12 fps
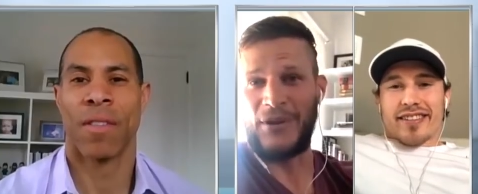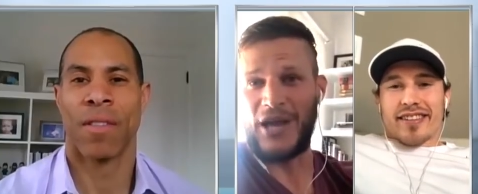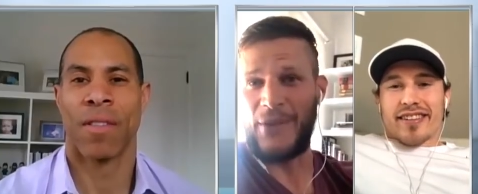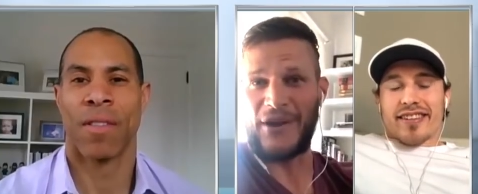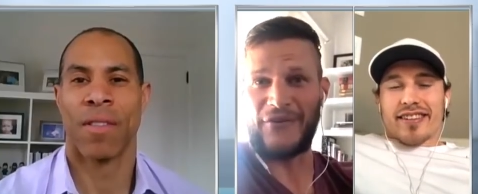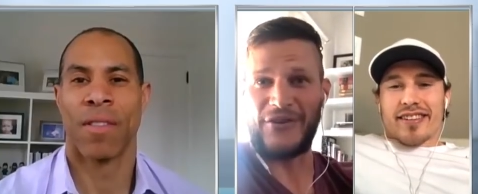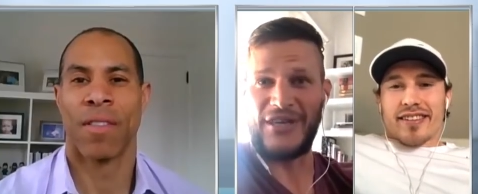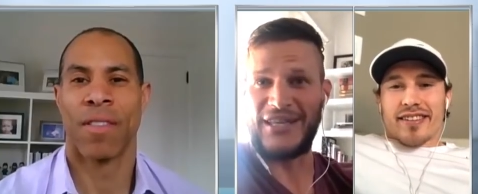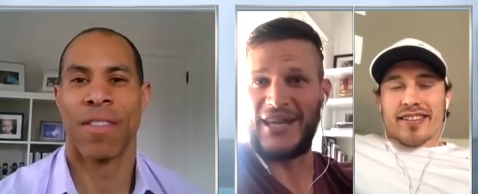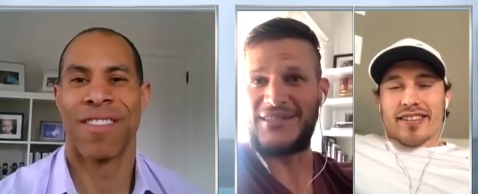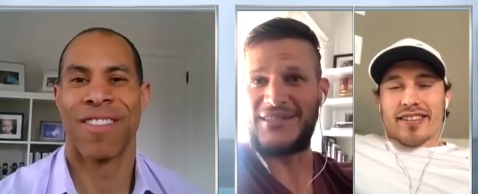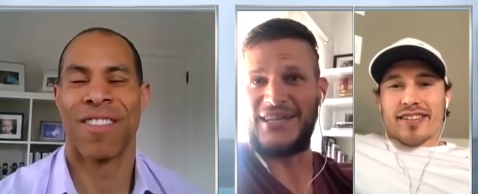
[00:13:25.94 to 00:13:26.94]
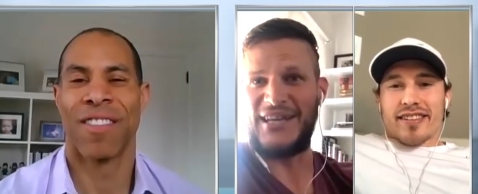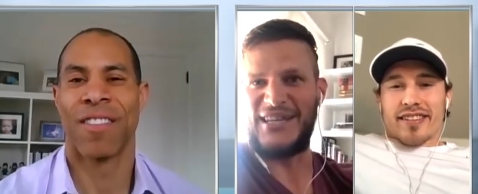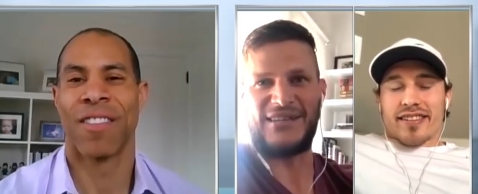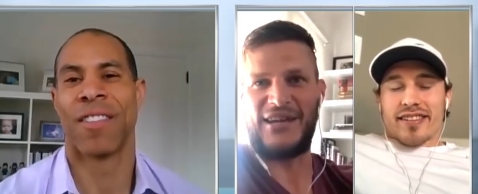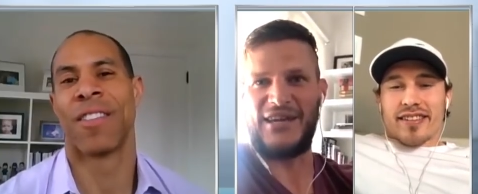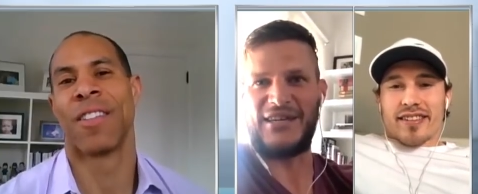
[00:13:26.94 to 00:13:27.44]
Speaker 1: up everything. The next day
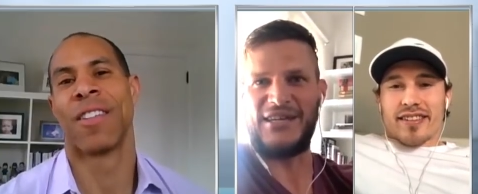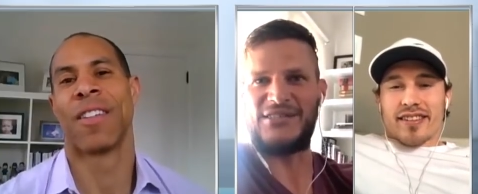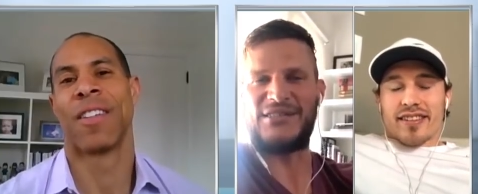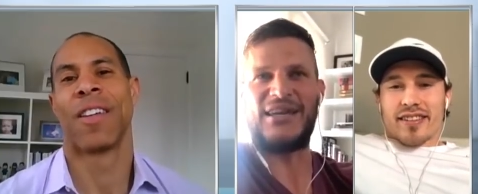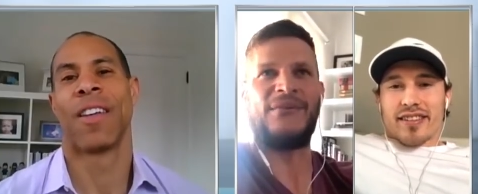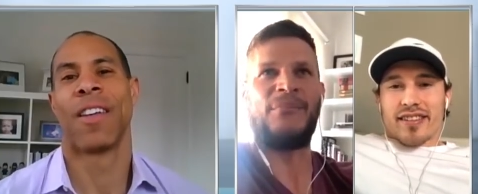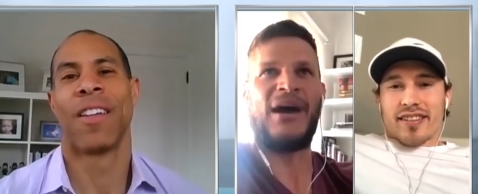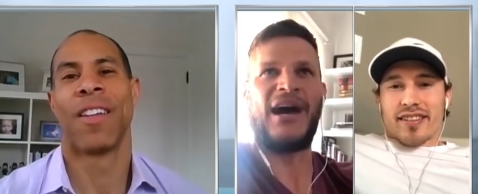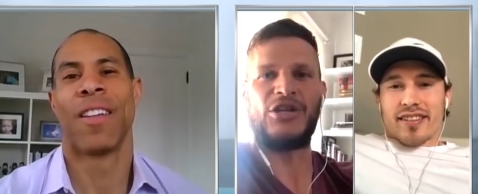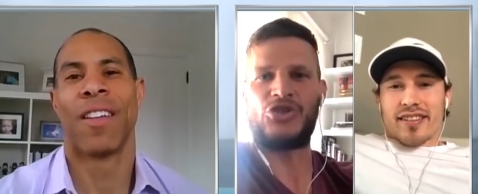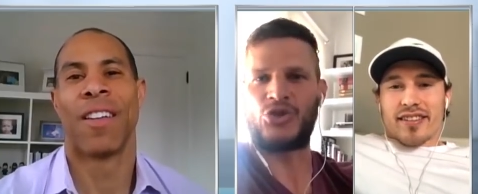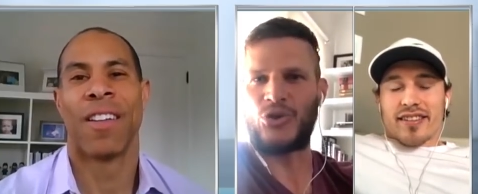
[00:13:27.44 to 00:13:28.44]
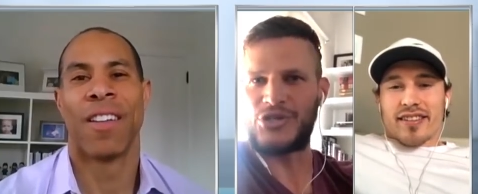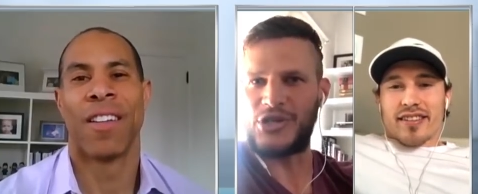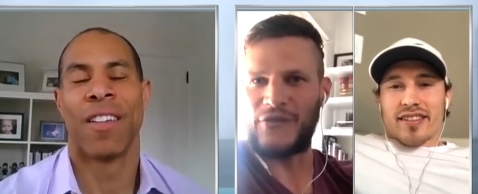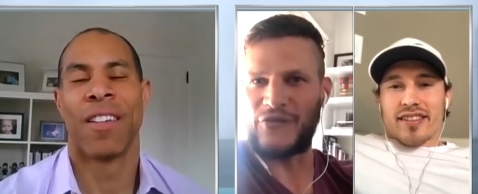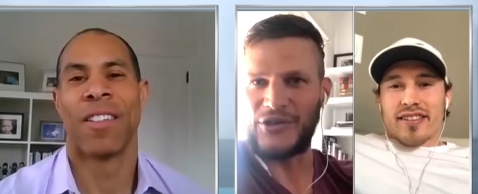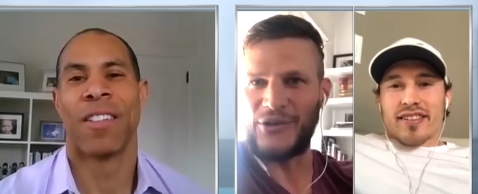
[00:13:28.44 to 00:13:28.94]
he's getting mad at
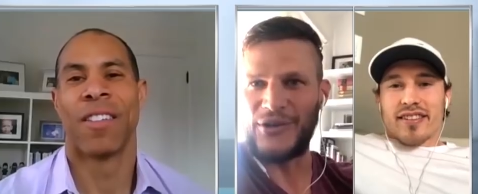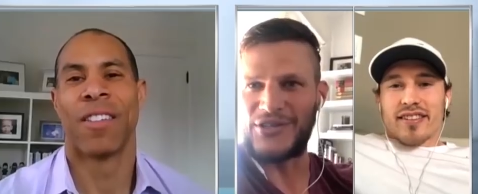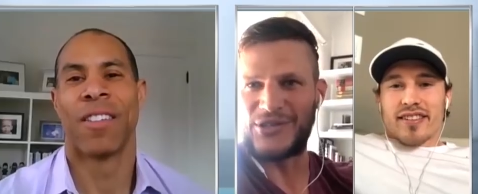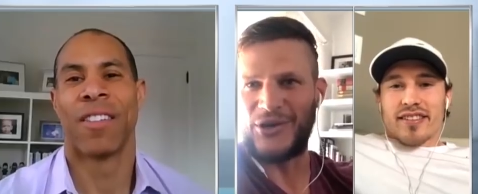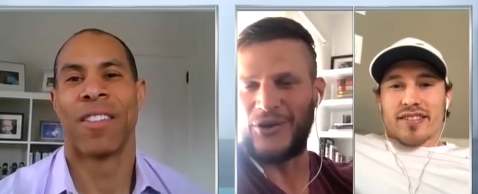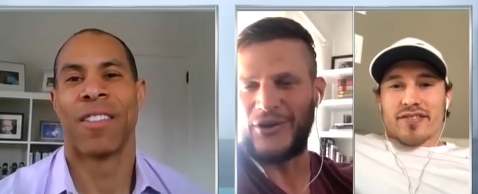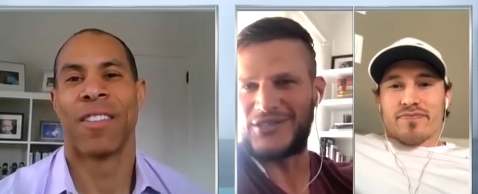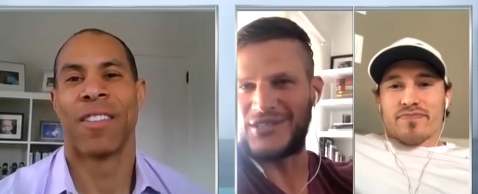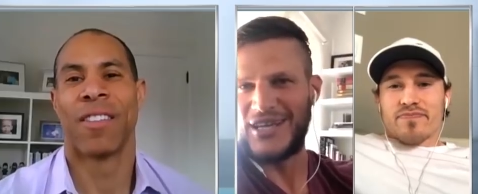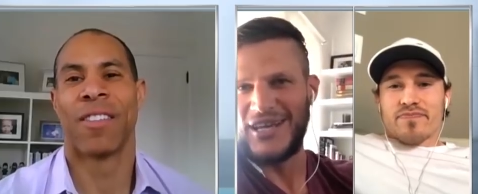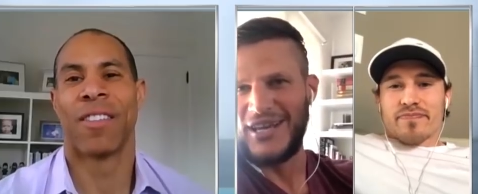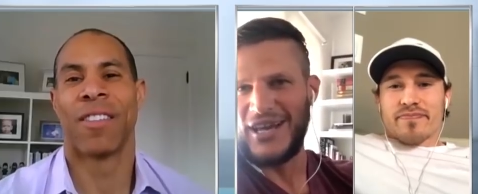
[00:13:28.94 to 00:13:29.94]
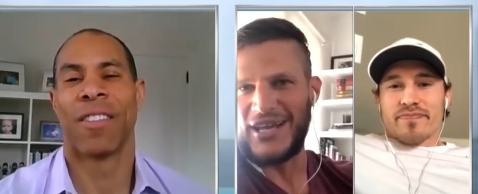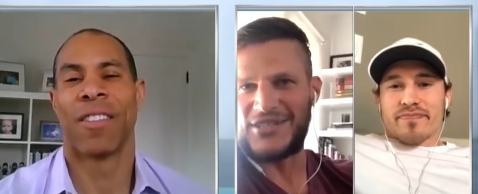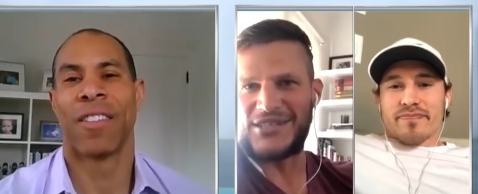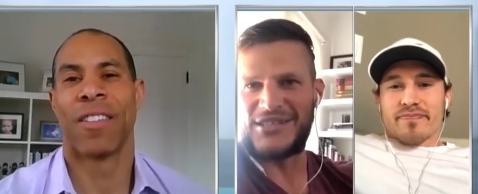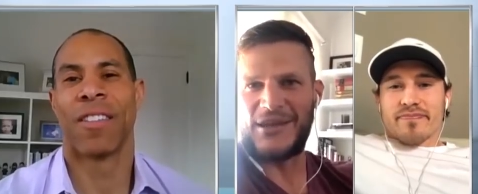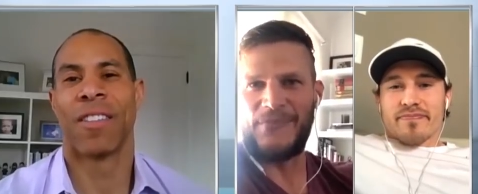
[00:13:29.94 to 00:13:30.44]
Georgia for doing so. It's
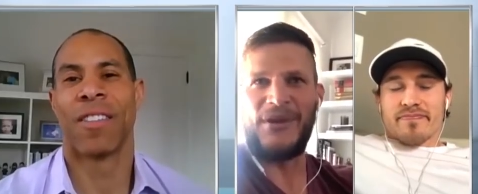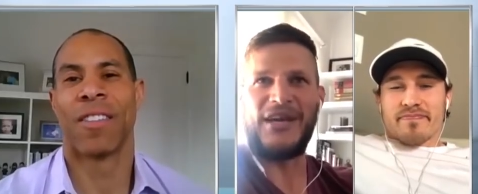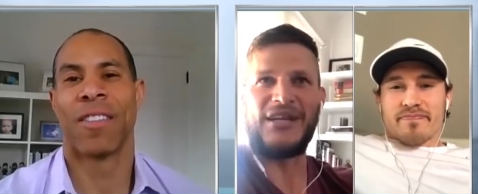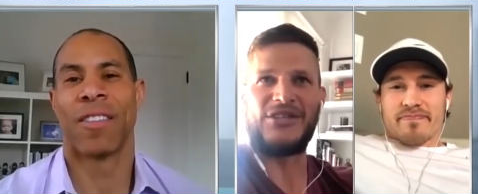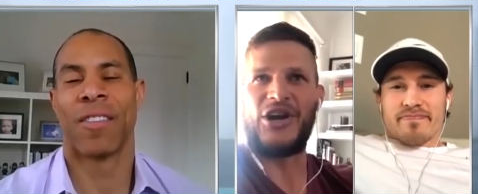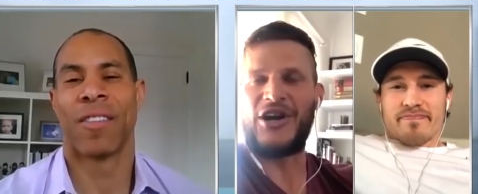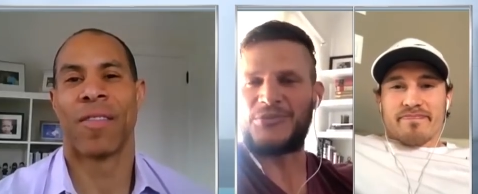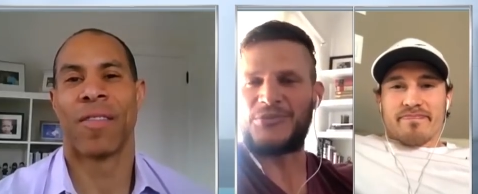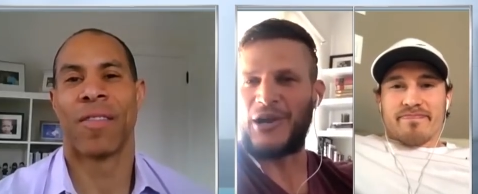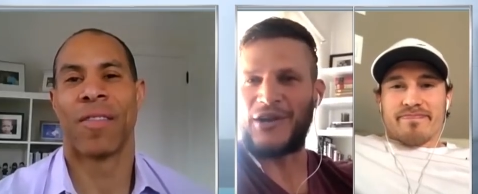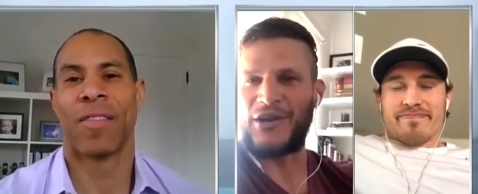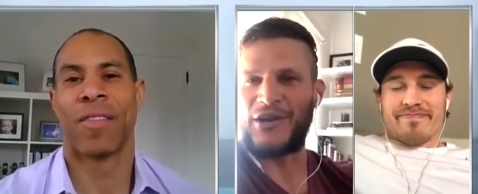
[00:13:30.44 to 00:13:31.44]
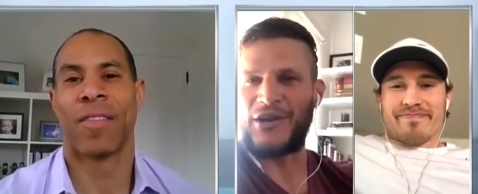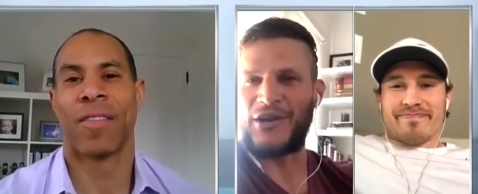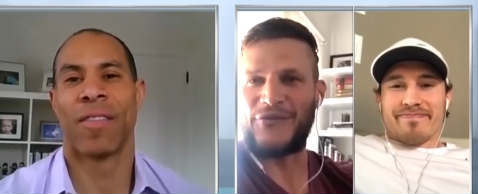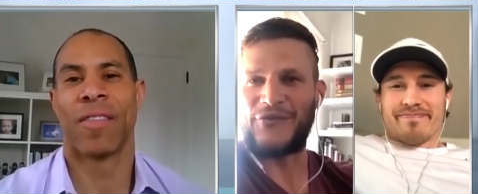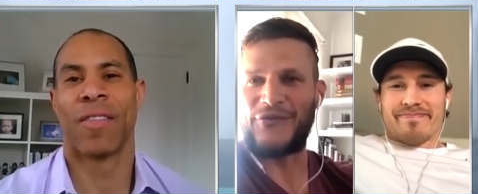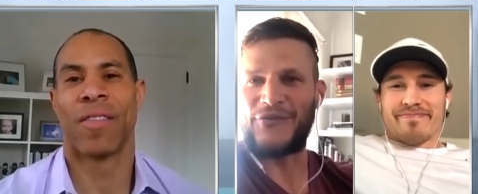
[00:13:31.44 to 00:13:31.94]
just a big dog's breakfast
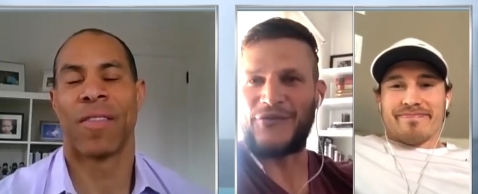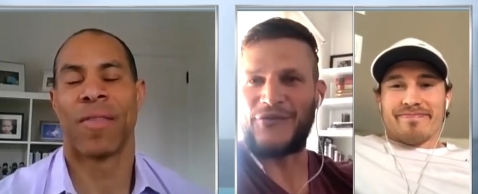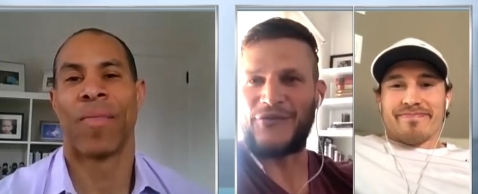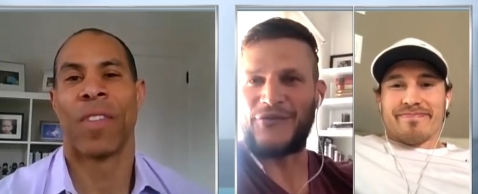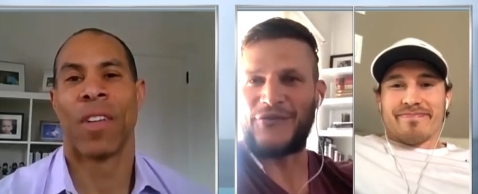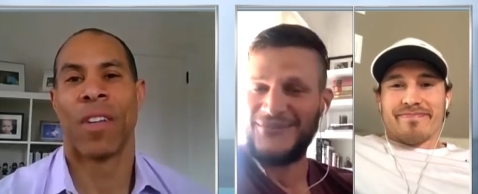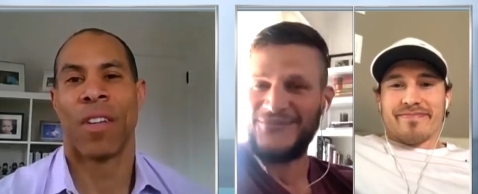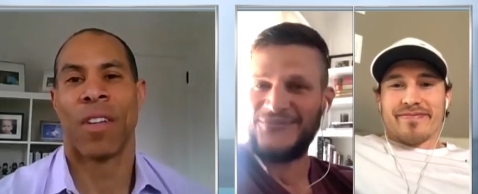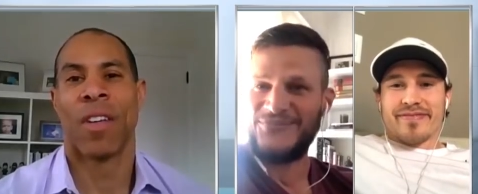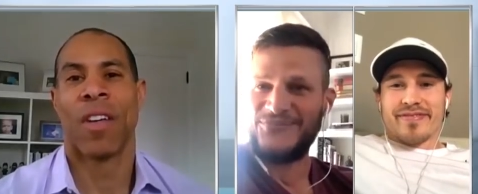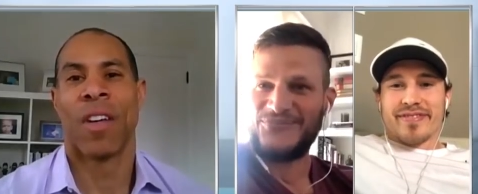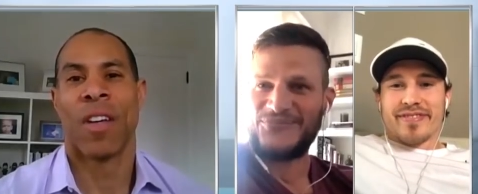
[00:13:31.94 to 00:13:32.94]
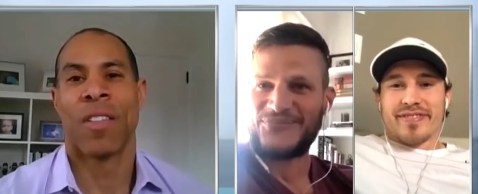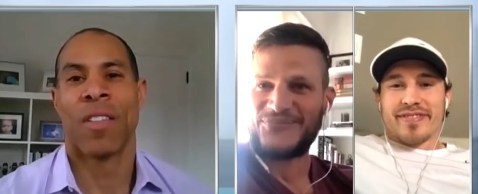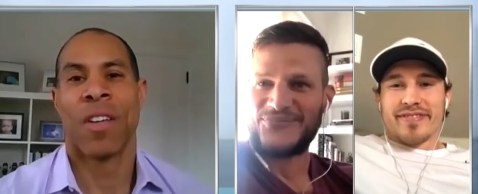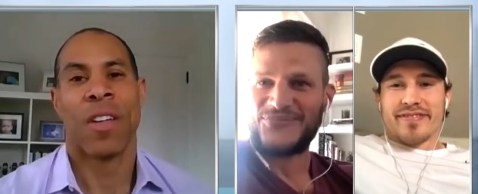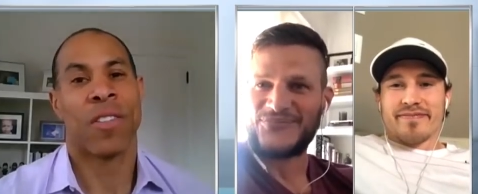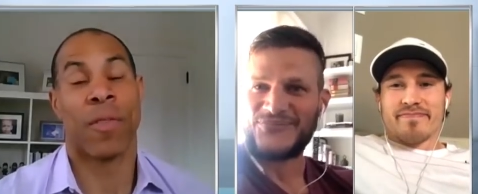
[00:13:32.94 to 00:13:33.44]
down here.
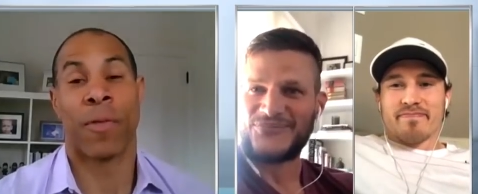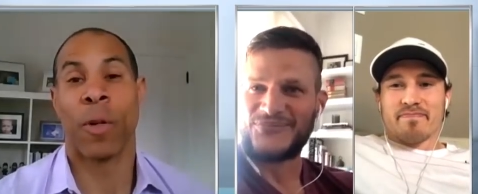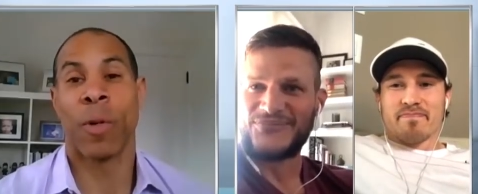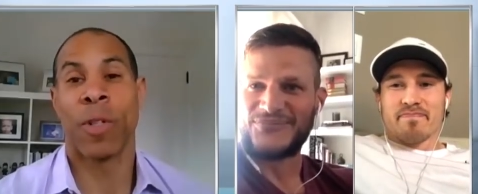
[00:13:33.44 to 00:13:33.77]
Speaker 2: It's a fluid